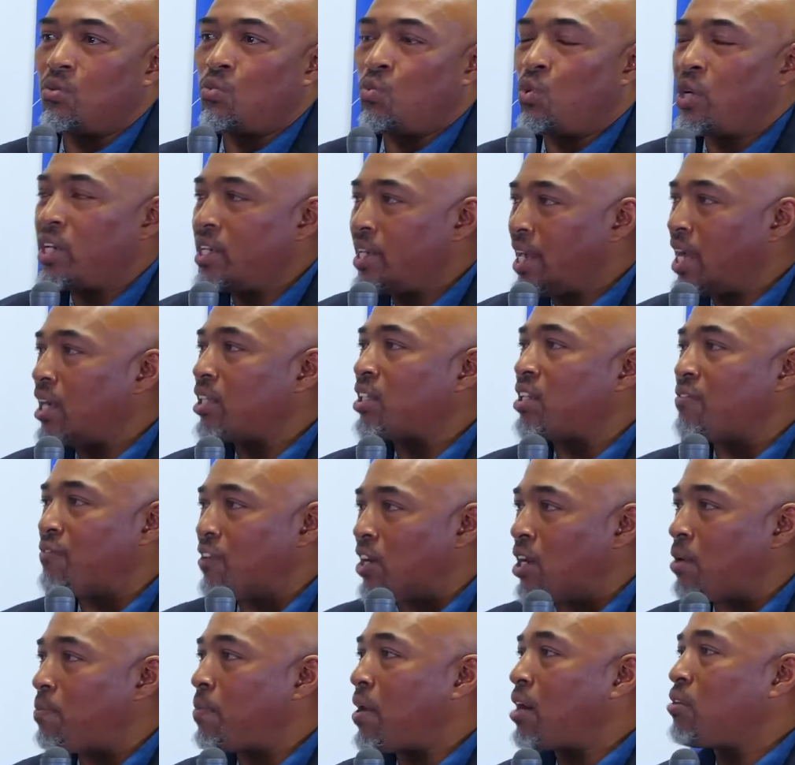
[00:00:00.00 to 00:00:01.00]
we now
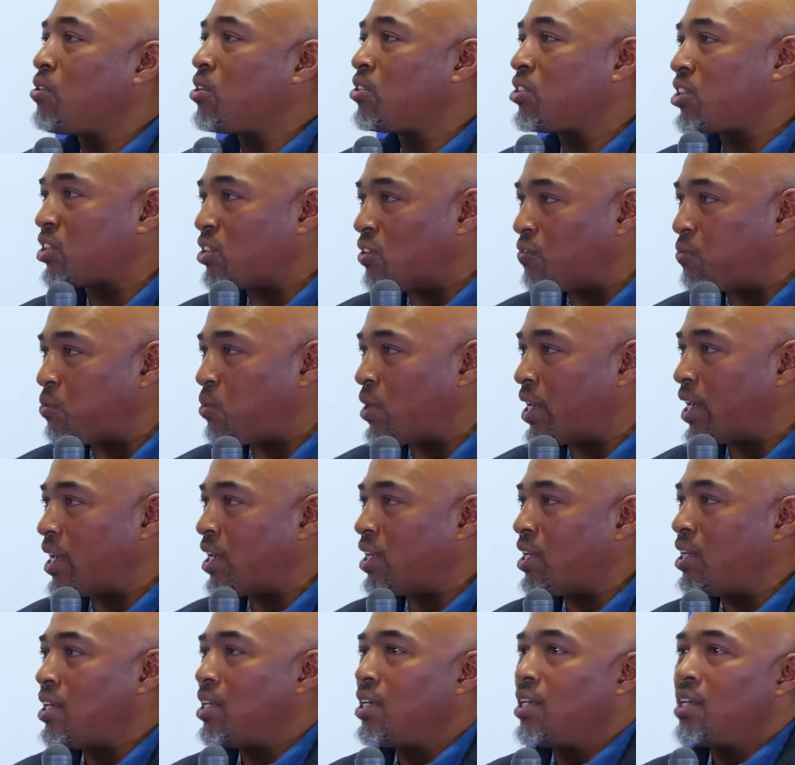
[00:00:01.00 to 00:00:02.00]
develop our own software,
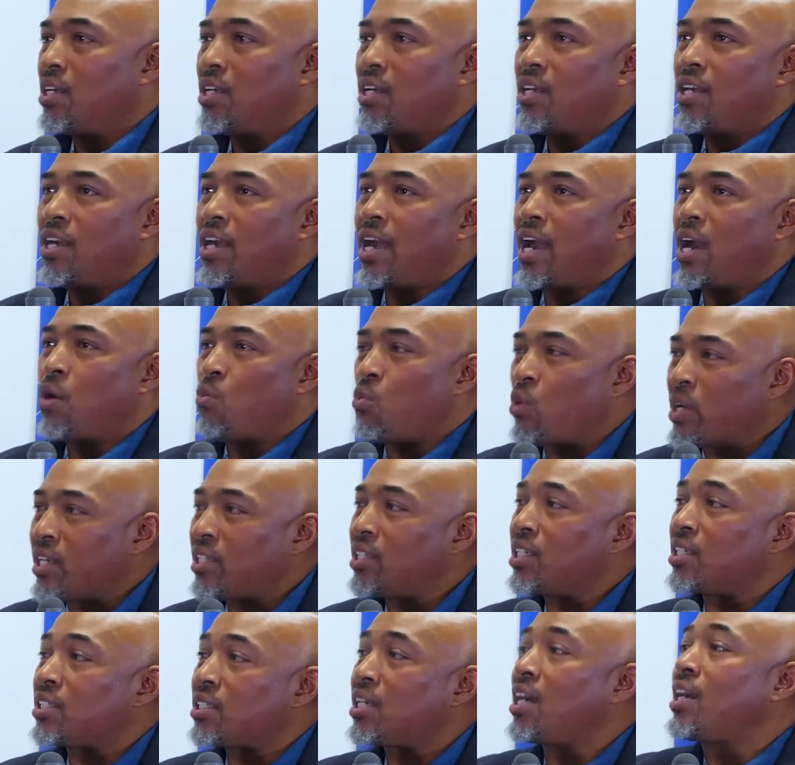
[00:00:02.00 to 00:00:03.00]
and we
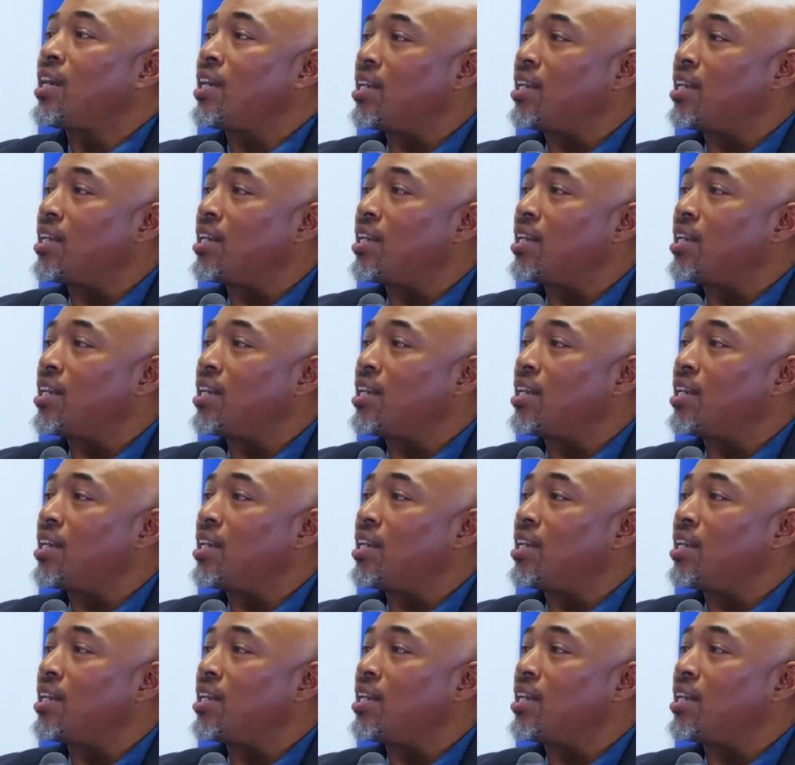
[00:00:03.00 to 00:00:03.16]
dictate